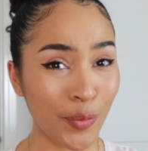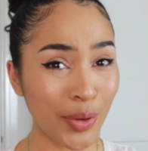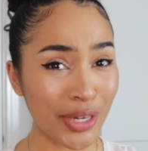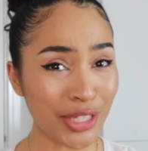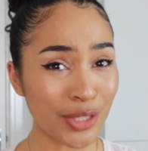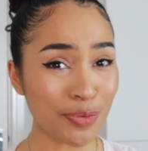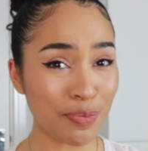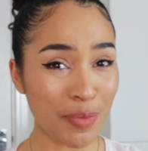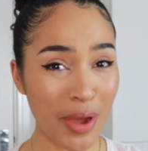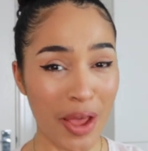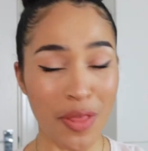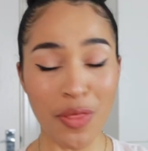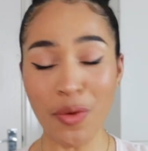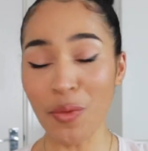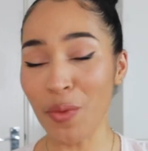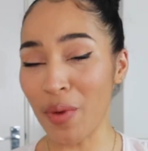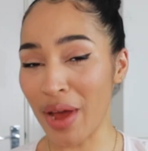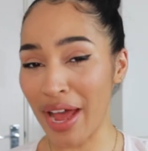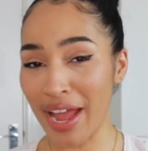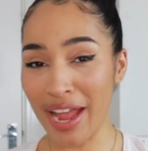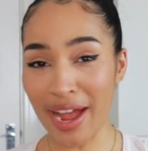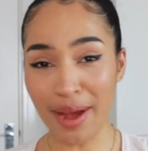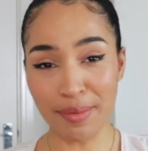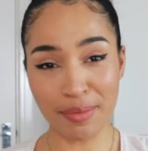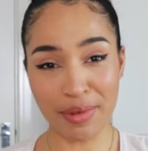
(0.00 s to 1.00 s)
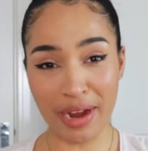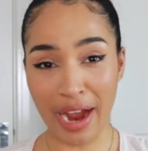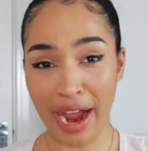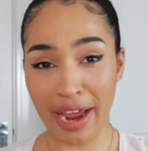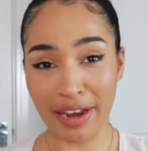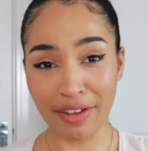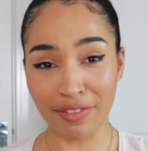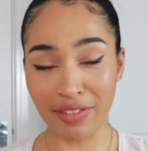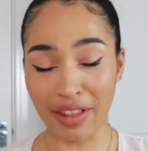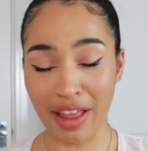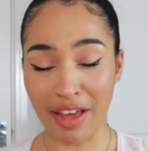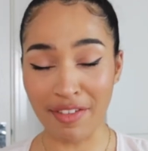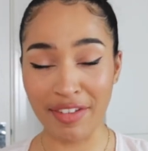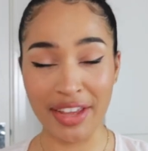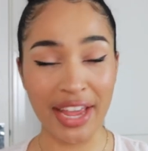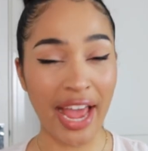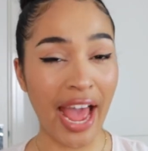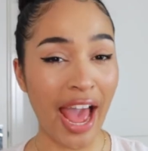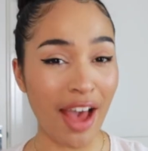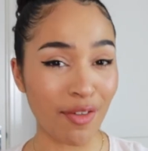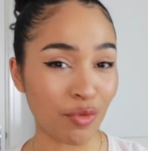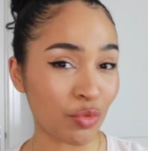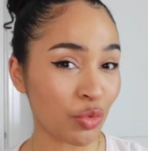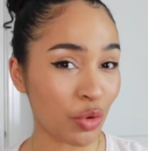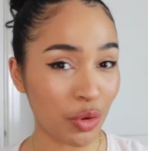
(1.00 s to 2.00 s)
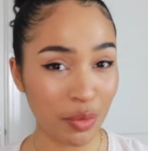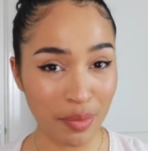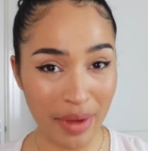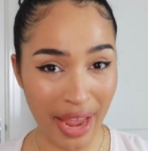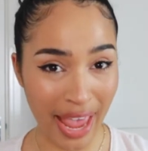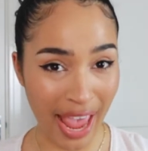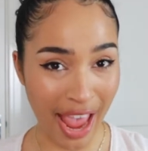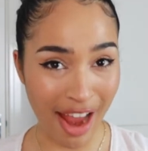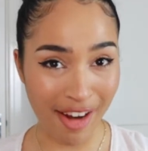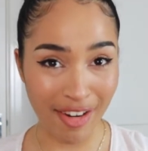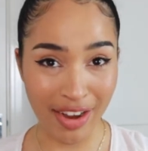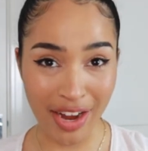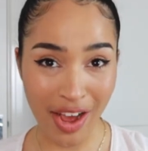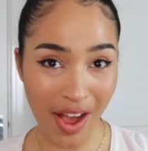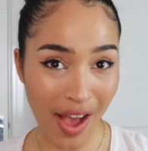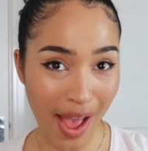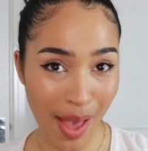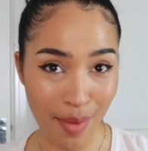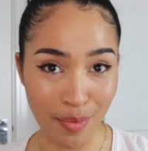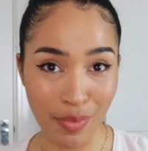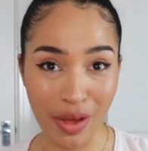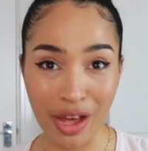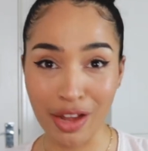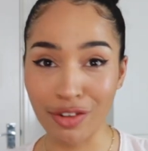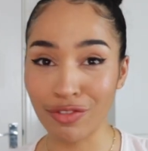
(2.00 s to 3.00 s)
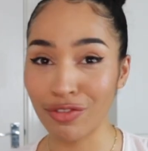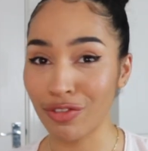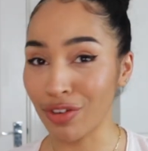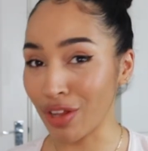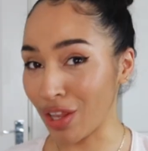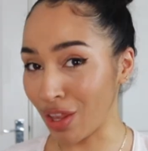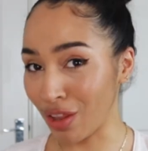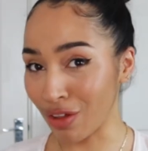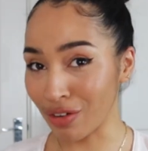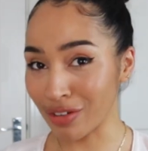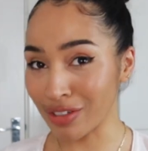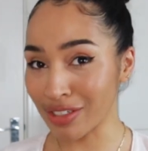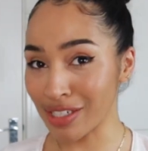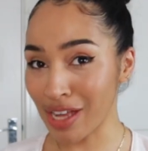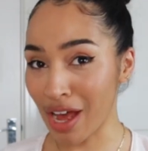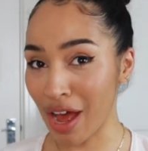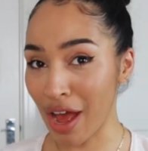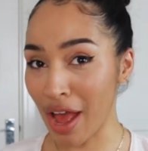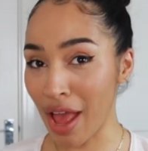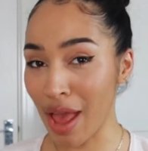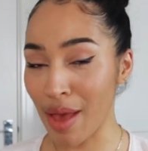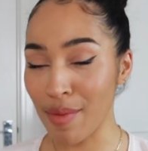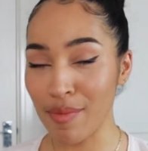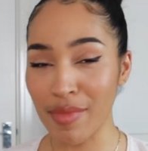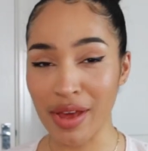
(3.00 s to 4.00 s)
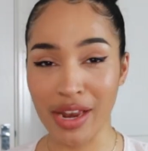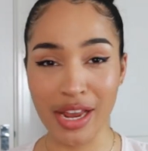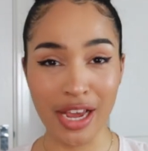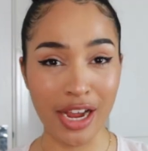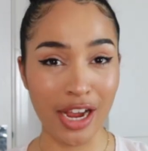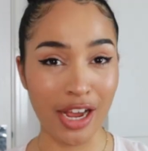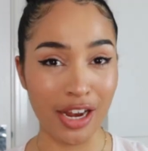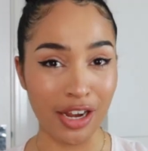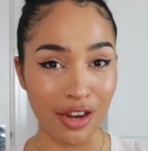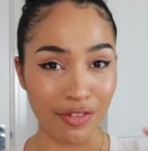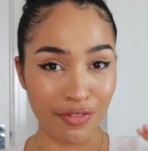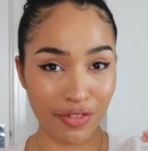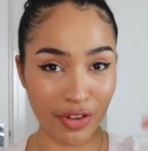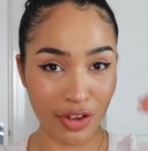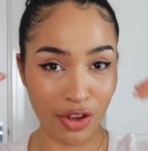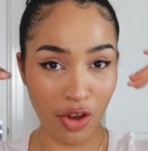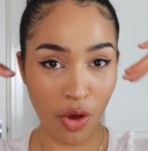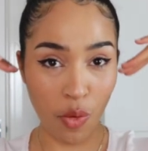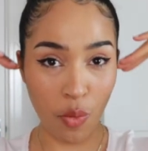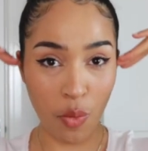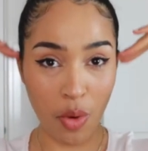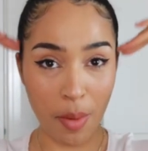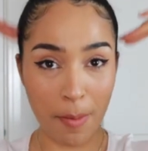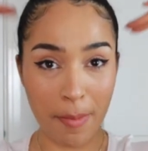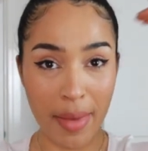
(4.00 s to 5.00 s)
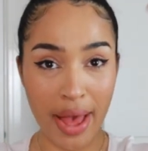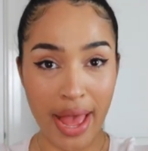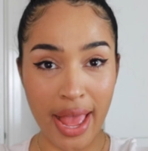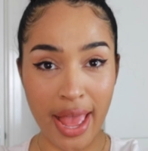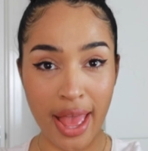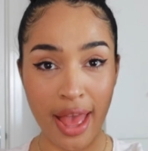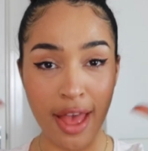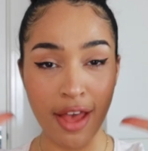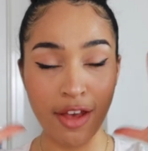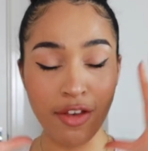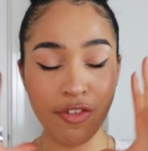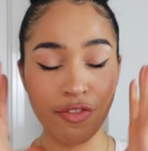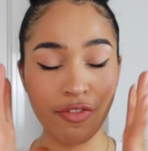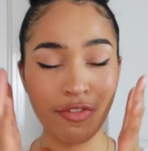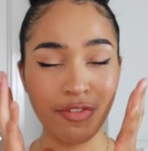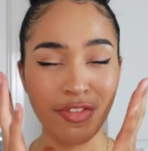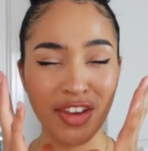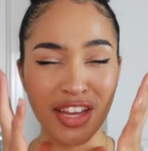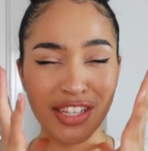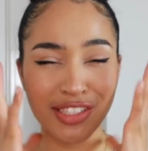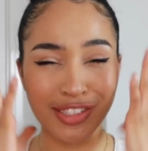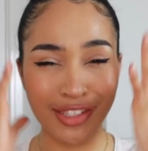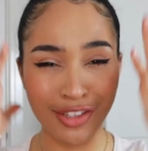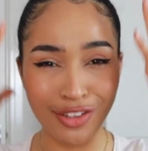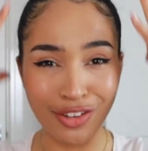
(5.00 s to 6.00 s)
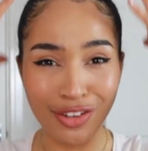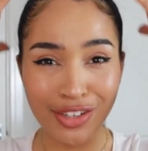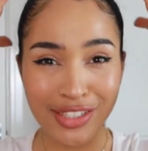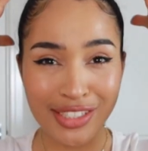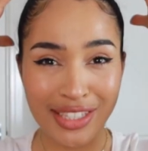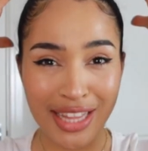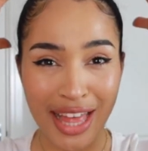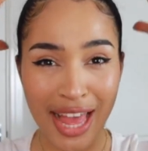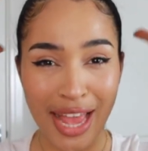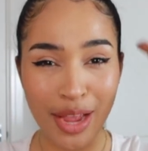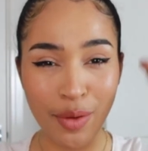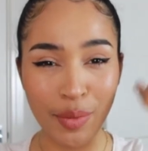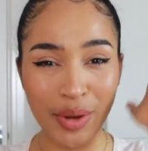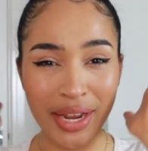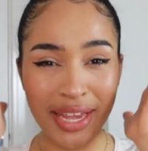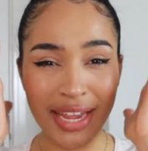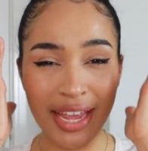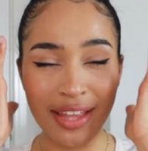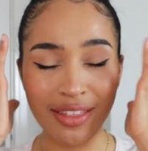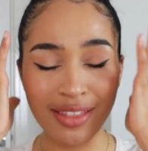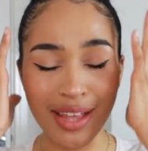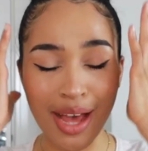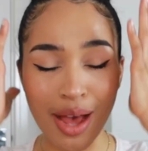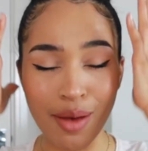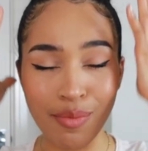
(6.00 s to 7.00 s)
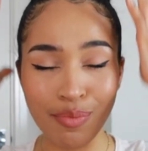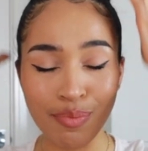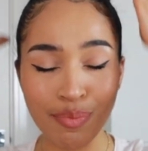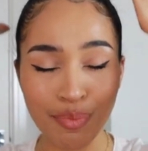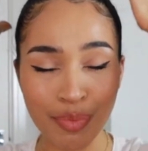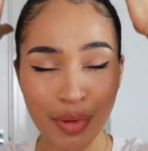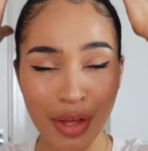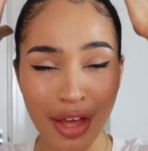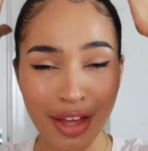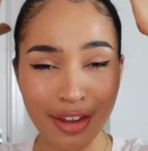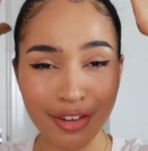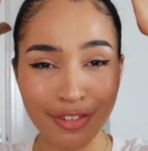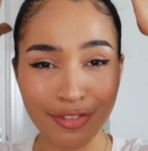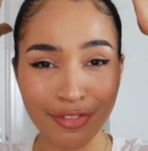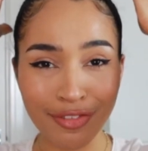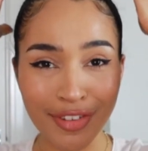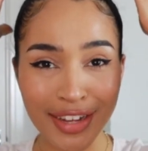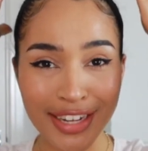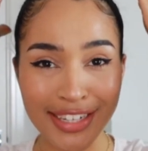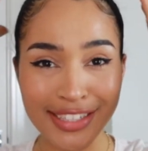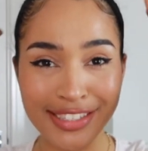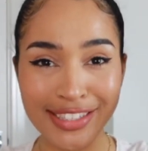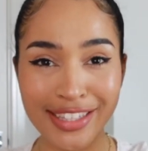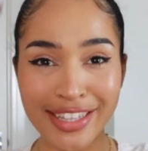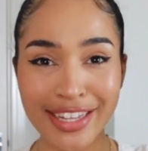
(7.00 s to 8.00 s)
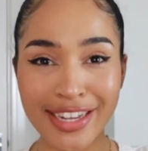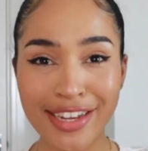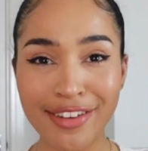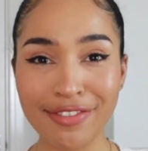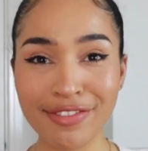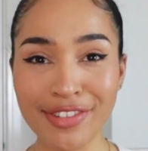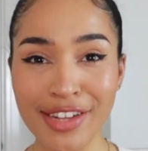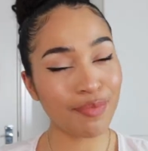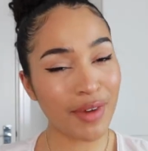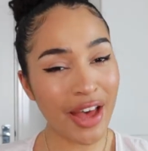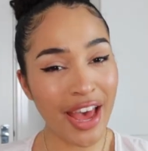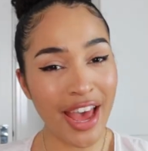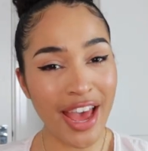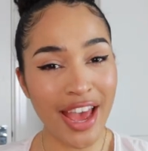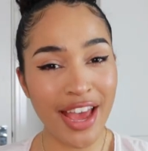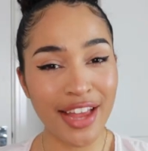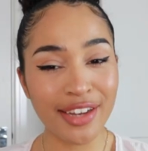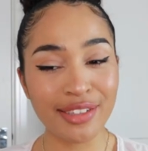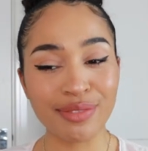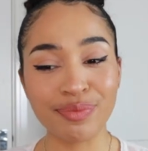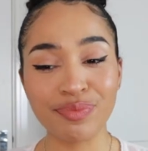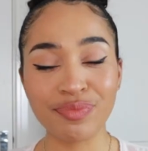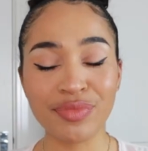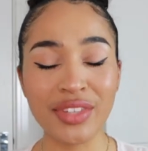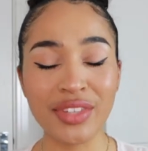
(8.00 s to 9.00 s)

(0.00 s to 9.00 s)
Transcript: which by the way, I'm kind of loving. I haven't worn my hair in a high bun for a long time and I kind of forgot what my face looks like when I get that bun facelift. But